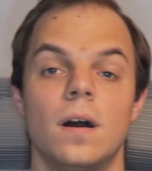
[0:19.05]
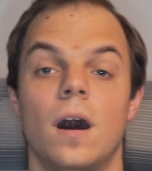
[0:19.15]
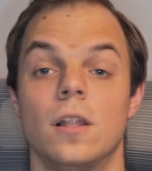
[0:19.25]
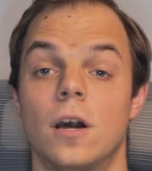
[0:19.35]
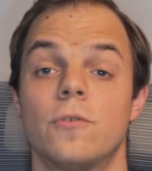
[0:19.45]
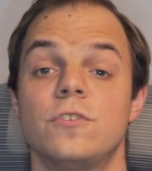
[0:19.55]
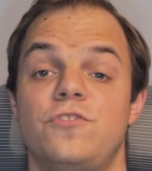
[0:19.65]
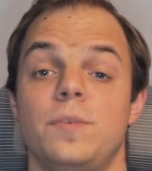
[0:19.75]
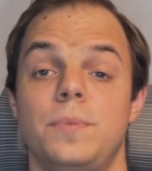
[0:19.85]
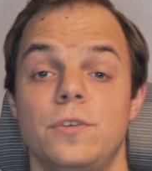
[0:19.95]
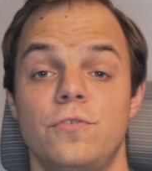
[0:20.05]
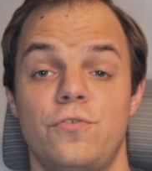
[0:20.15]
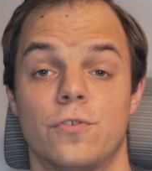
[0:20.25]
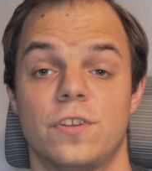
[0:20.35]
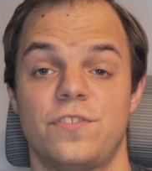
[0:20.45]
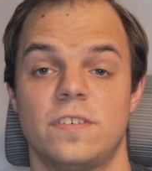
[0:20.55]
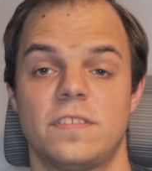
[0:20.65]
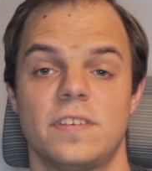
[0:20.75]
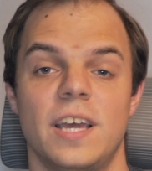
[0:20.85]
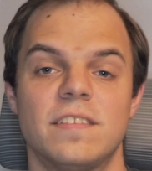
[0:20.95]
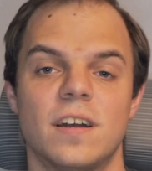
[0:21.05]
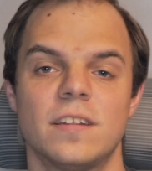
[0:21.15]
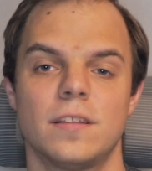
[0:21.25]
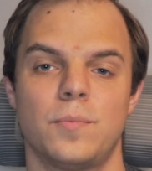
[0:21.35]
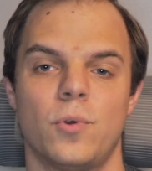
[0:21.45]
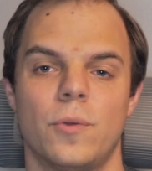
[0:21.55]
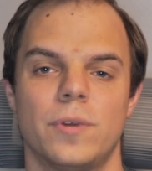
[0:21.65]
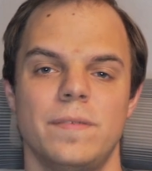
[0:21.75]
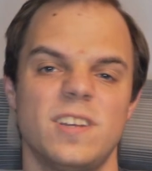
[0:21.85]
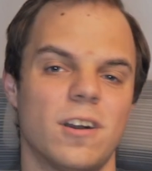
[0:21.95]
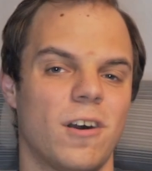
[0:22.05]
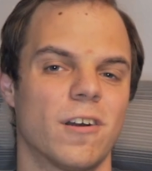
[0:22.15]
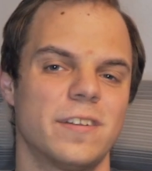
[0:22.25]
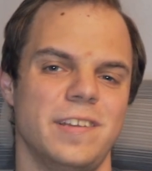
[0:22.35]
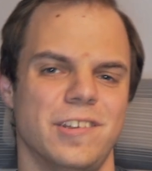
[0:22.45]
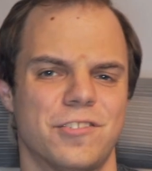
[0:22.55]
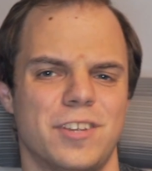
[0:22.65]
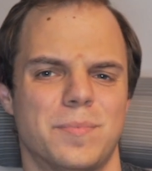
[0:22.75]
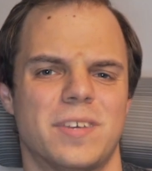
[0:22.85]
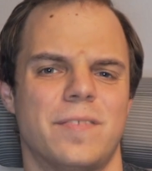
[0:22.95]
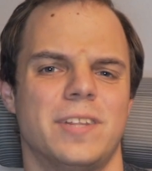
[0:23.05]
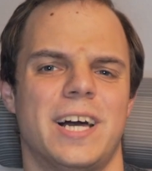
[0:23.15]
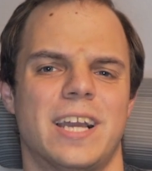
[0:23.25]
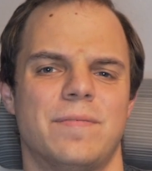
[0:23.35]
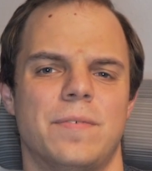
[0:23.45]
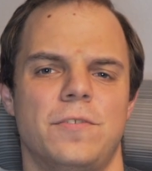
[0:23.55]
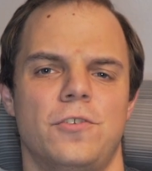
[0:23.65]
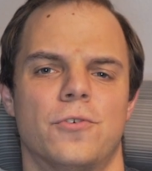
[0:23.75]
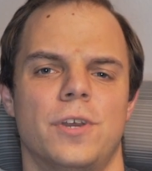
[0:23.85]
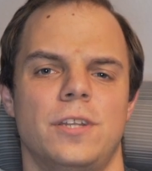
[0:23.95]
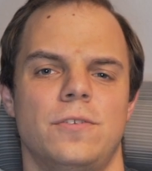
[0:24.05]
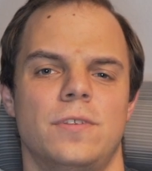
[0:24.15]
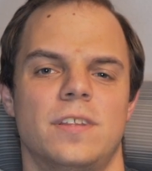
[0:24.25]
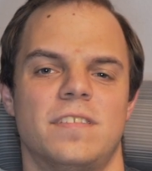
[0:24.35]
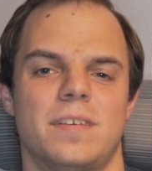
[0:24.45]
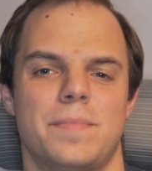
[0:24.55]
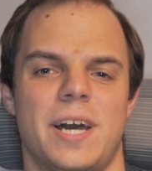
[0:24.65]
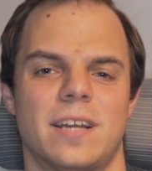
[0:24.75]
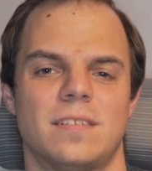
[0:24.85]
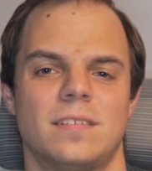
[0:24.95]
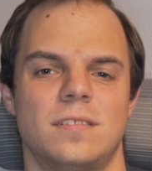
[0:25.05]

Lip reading: Along with GPU shortages, it's gotten to the point where even car dealerships have a lack of inventory due to this impact,